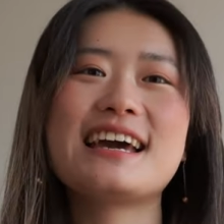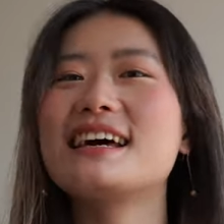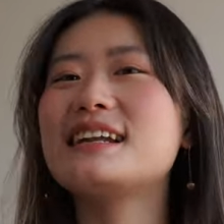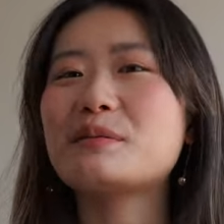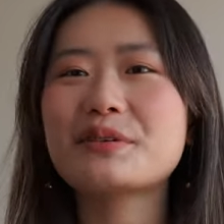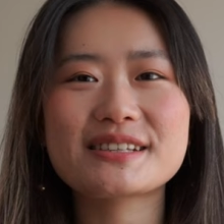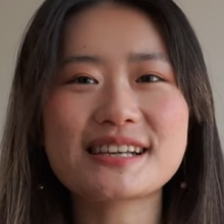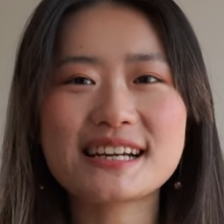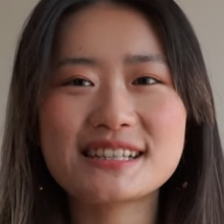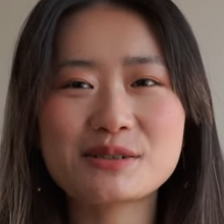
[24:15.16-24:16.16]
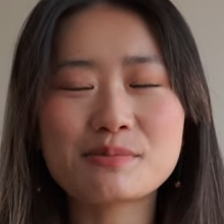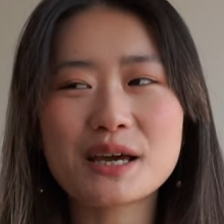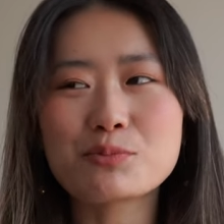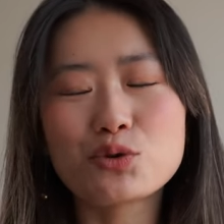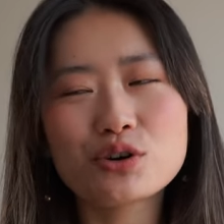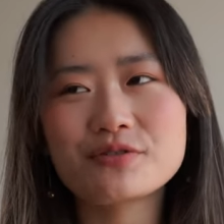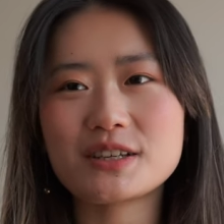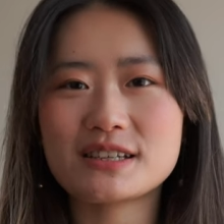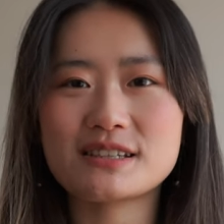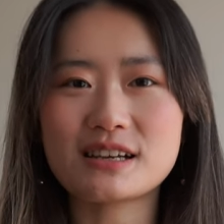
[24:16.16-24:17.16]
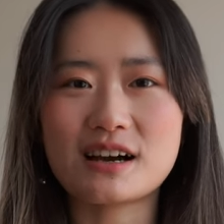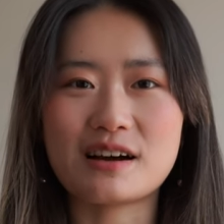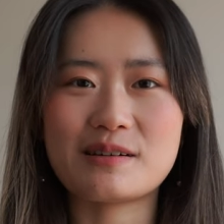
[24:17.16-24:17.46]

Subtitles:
and I'm excited to make more of these